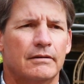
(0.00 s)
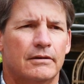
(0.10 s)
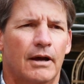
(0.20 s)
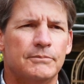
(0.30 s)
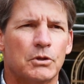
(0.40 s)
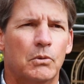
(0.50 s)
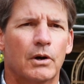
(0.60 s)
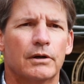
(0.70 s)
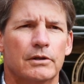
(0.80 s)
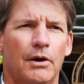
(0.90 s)
come to
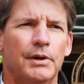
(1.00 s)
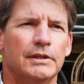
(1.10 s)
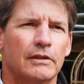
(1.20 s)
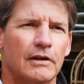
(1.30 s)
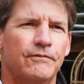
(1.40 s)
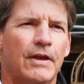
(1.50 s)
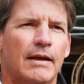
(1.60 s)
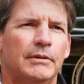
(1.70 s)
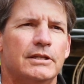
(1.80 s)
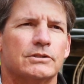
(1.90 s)
work knowing that their
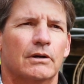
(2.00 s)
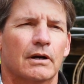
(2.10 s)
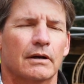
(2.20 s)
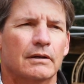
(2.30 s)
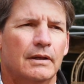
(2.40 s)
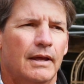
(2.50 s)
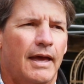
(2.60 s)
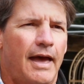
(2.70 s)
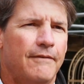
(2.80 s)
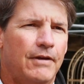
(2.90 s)
families
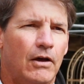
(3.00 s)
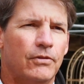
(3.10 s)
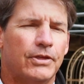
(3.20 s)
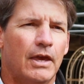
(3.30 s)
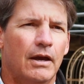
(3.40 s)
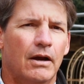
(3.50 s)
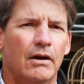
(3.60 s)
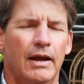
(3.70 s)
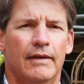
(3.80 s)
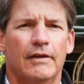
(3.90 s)
have health care
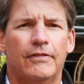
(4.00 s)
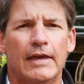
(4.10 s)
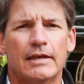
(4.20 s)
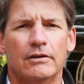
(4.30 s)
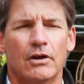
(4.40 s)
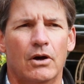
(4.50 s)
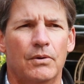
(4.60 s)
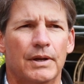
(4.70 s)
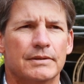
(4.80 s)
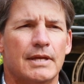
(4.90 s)
and that they can
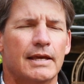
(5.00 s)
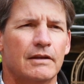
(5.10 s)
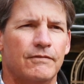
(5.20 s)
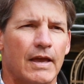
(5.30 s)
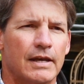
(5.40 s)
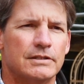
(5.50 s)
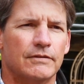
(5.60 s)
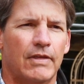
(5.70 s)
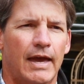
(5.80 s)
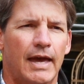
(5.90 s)
go and take advantage
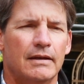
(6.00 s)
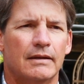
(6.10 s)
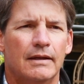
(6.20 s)
of that.